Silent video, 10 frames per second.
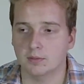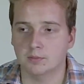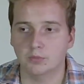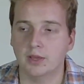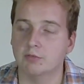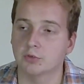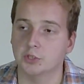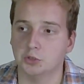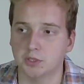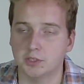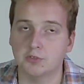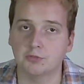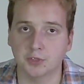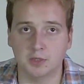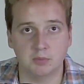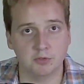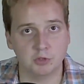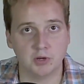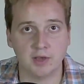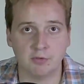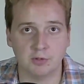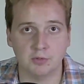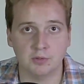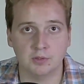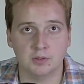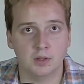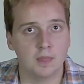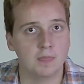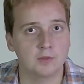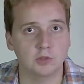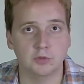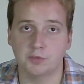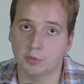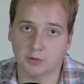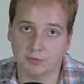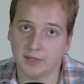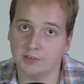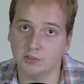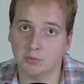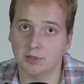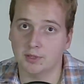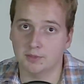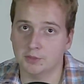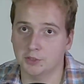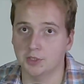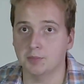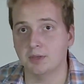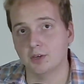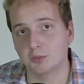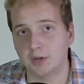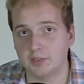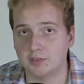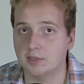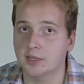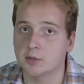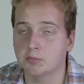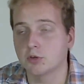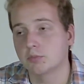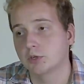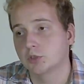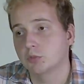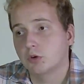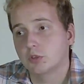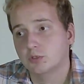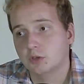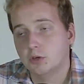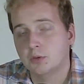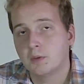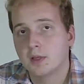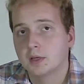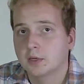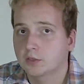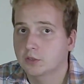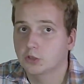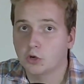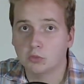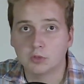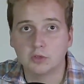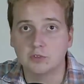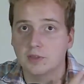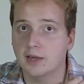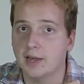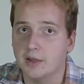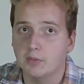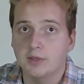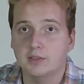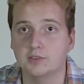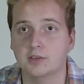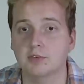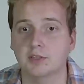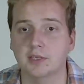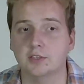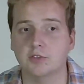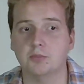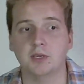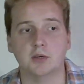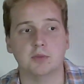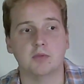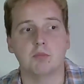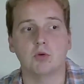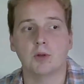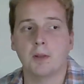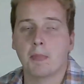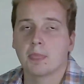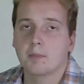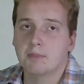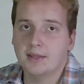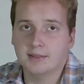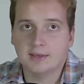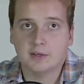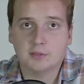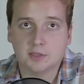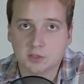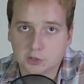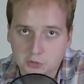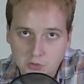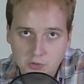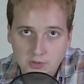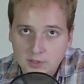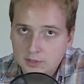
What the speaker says: We have restricted freedom of travel. So if you want to fly somewhere, you're going to be harassed at the airport much more so. The toll roads, the highways, everything is becoming more pinned down and controlled.